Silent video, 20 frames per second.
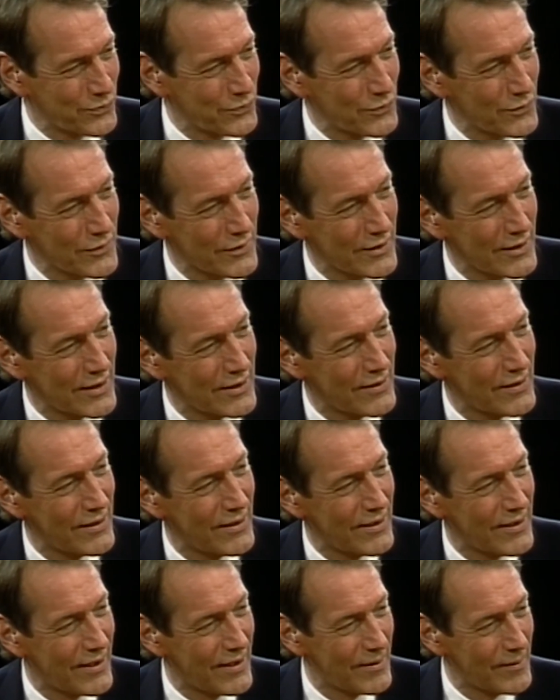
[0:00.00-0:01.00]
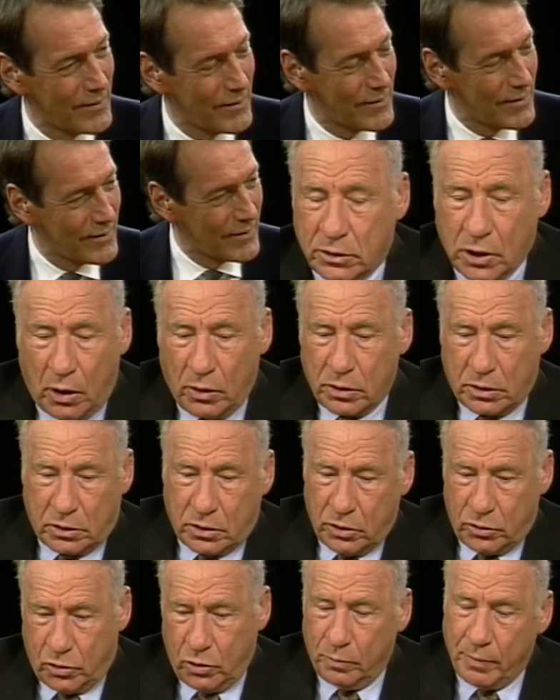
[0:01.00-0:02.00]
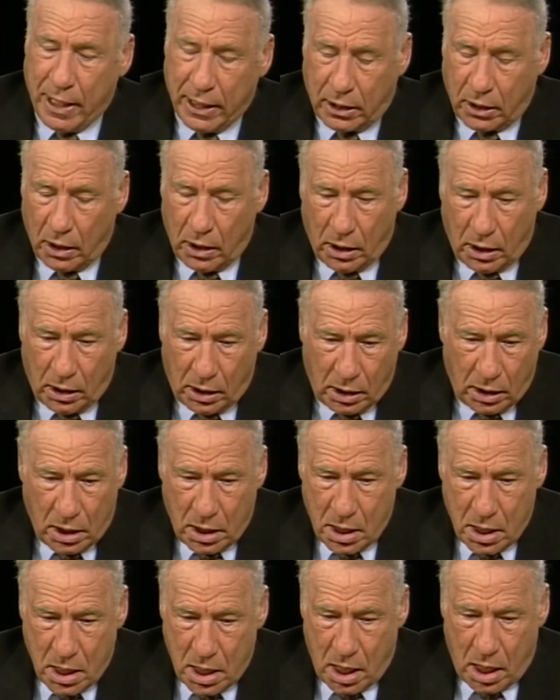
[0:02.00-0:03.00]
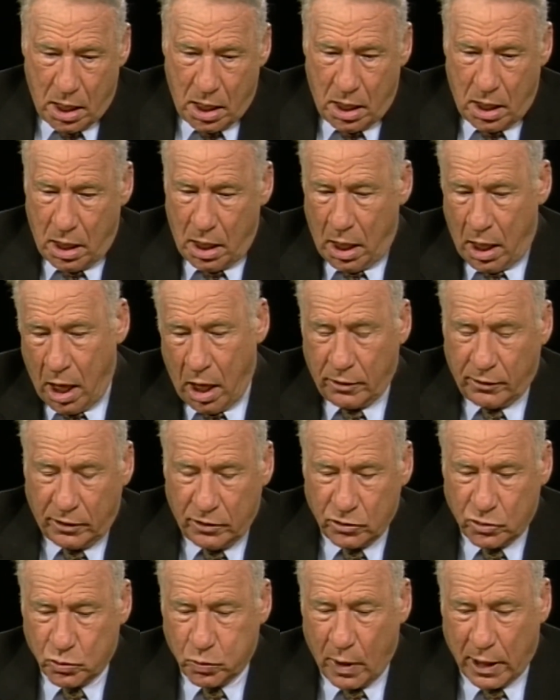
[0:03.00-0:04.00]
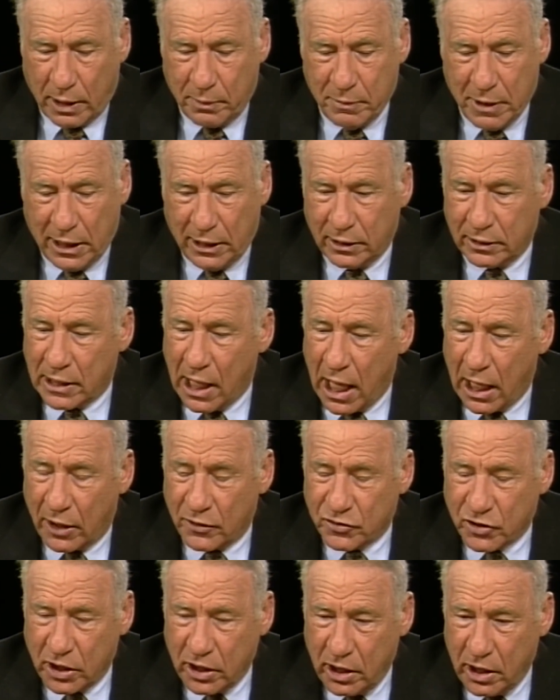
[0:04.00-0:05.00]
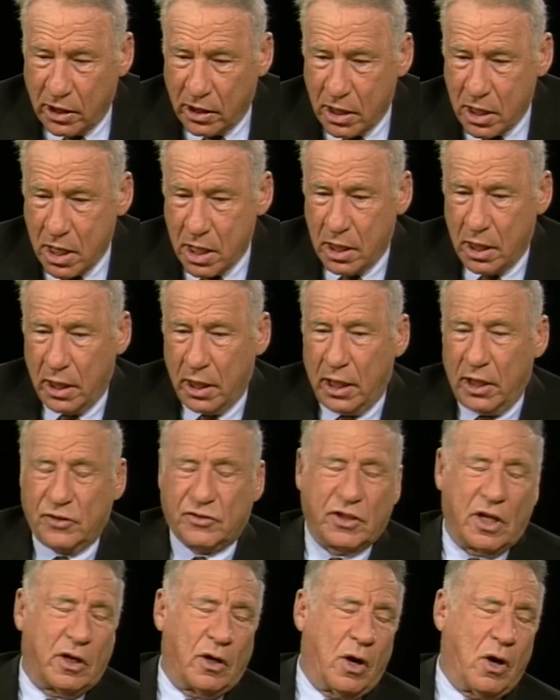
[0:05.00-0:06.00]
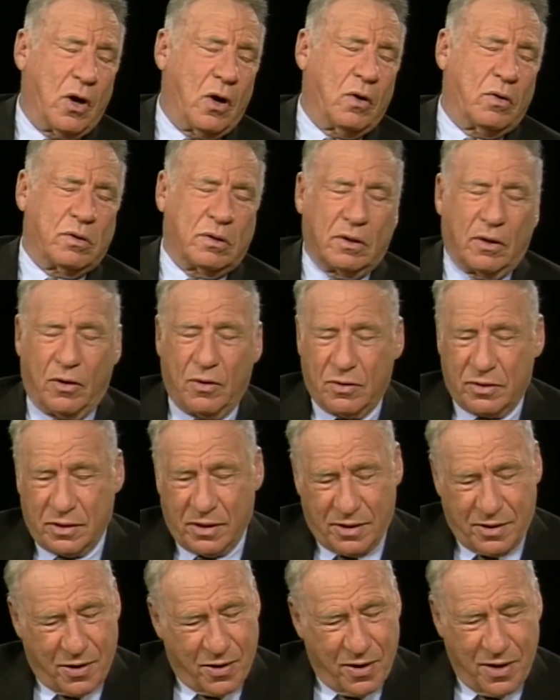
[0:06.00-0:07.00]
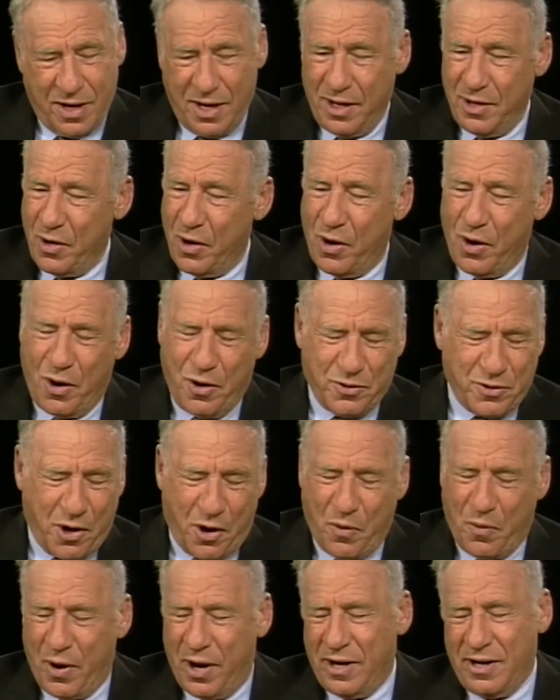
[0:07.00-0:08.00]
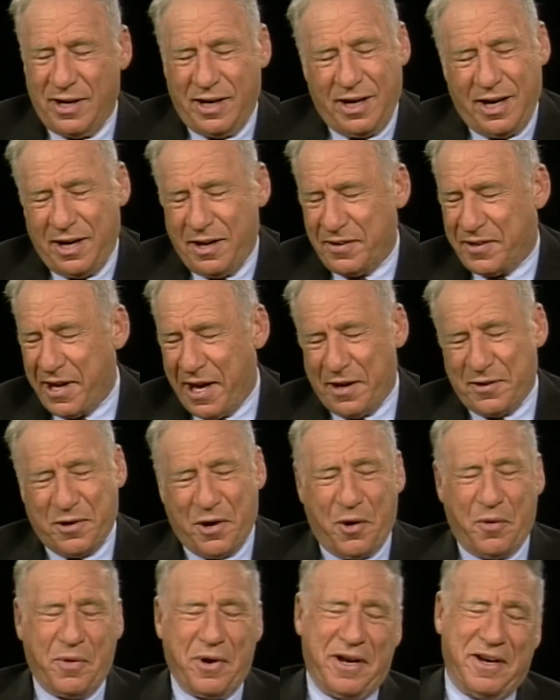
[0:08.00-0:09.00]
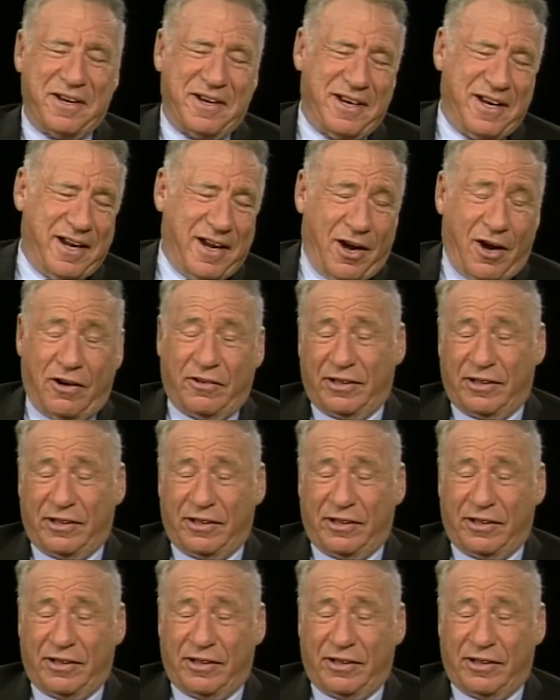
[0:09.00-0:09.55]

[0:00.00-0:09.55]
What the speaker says: You ask him something like, do you make $120 million a year? And he said, no, nowhere near that, nowhere near